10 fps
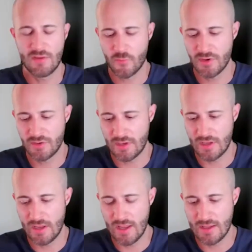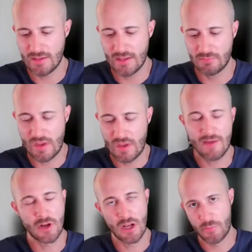if we're, I
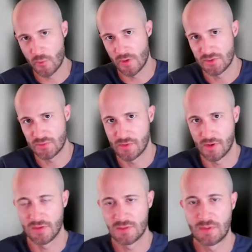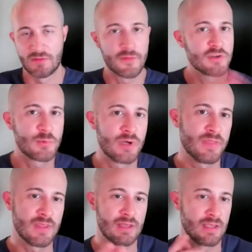have a couple questions regarding this, but the first
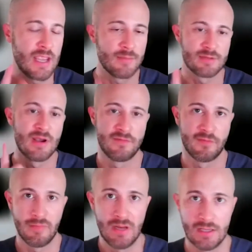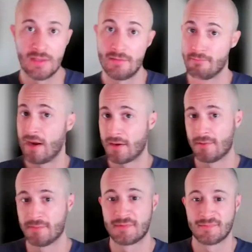one that came to mind for me that might
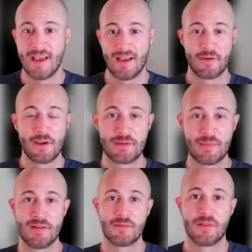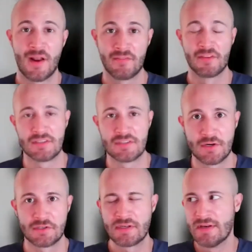come have come to mind for a lot of the
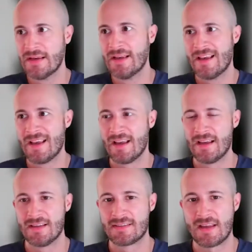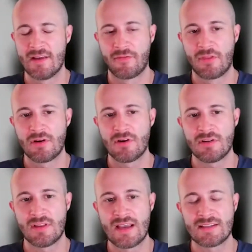listeners is if
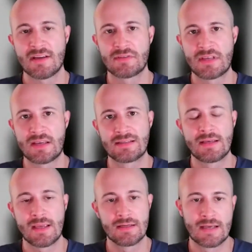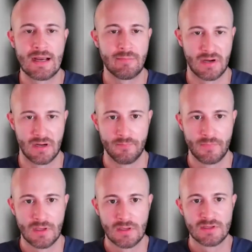there that sounds like a ticking time bomb,
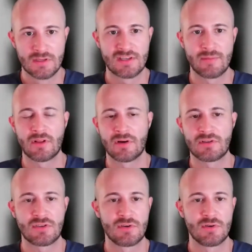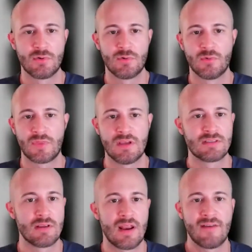similar to
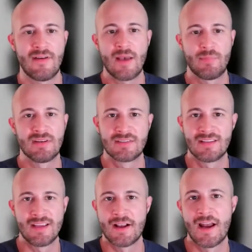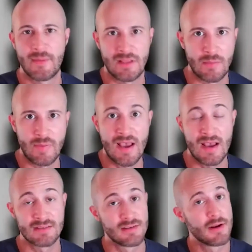things that have happened to the economy in the
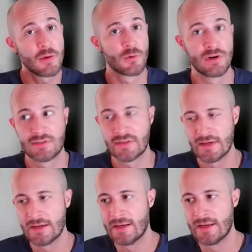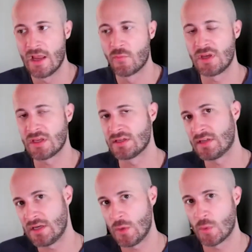past. In other words, if we
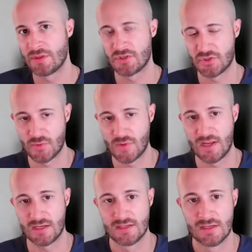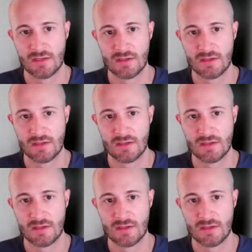continue on this trend,